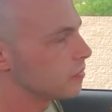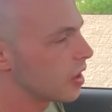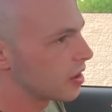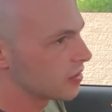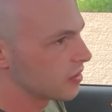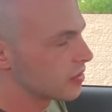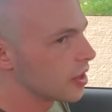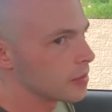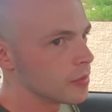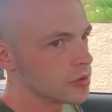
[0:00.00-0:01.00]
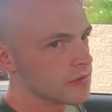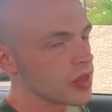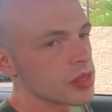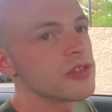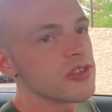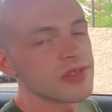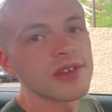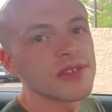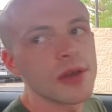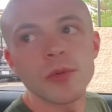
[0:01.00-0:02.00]
I guess it's, like, mode of, like,
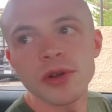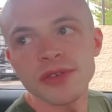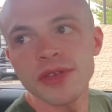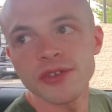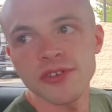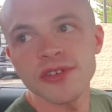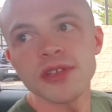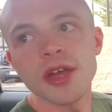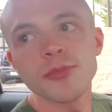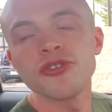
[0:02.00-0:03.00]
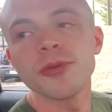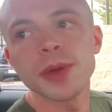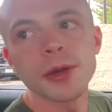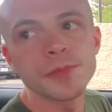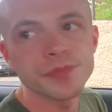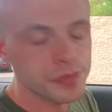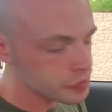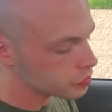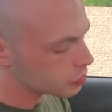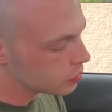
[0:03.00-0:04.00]
logistics networks and, like, just-in-time shipping.
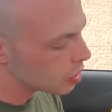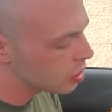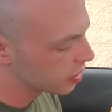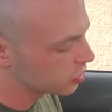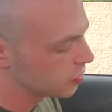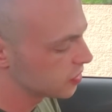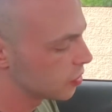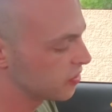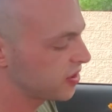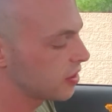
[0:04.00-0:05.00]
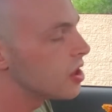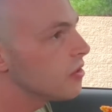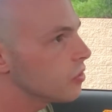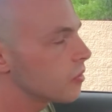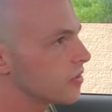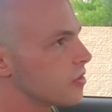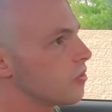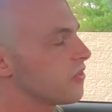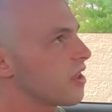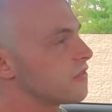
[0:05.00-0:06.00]
Like, there is no, as
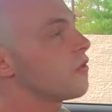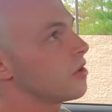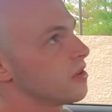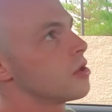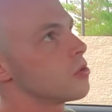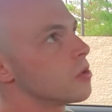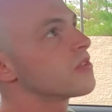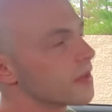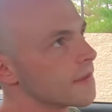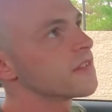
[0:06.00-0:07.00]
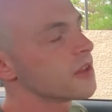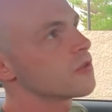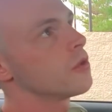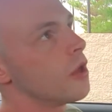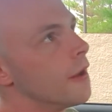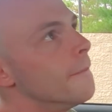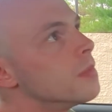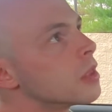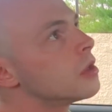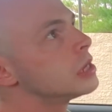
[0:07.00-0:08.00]
far as I know, no single central hub.
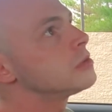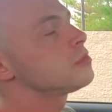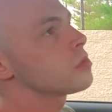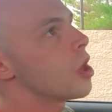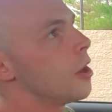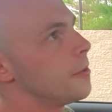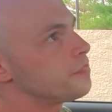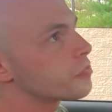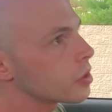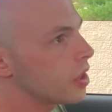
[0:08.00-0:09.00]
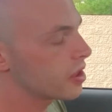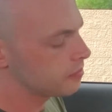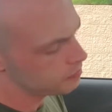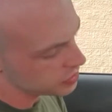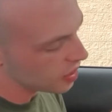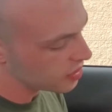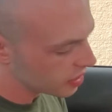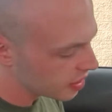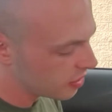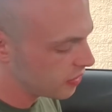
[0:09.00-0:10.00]
Like, besides, I
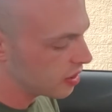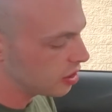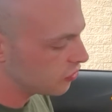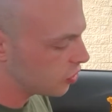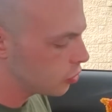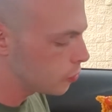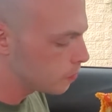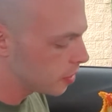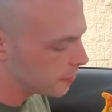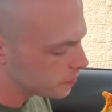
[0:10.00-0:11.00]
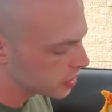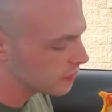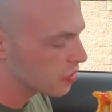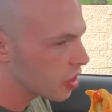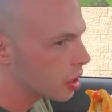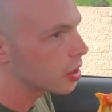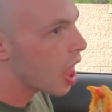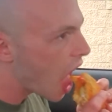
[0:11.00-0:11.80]
guess, the HQ, but even then,